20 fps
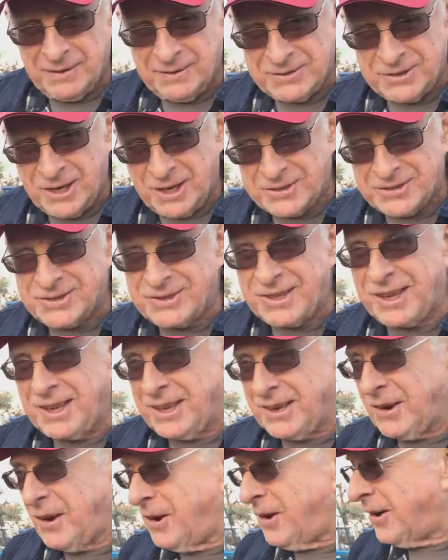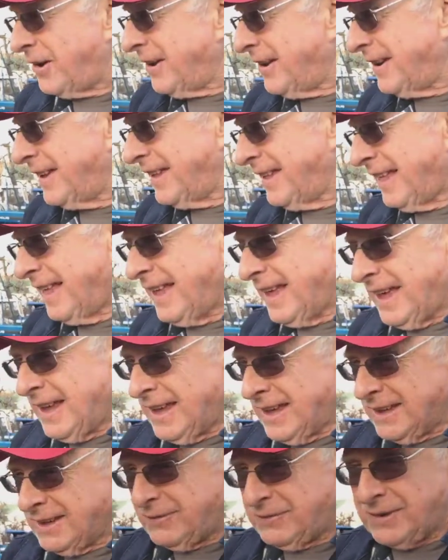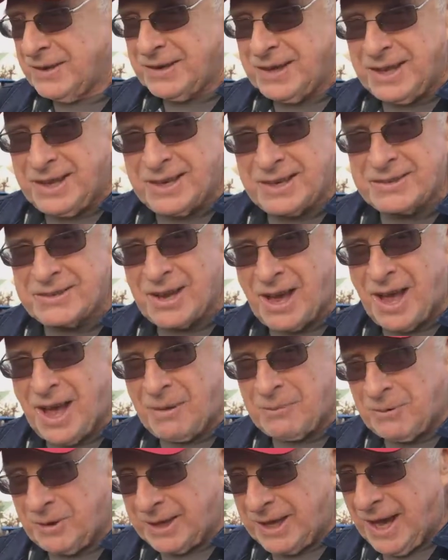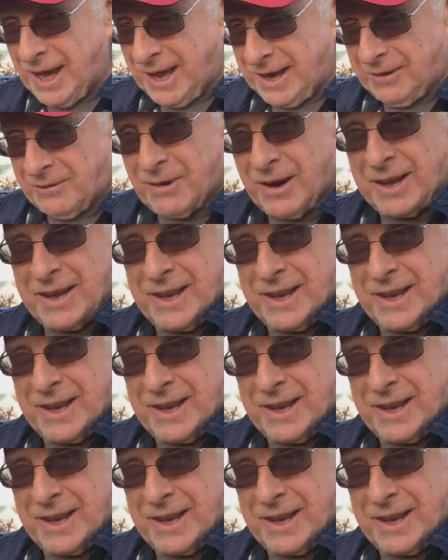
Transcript: Justine, if you need a job, we got it right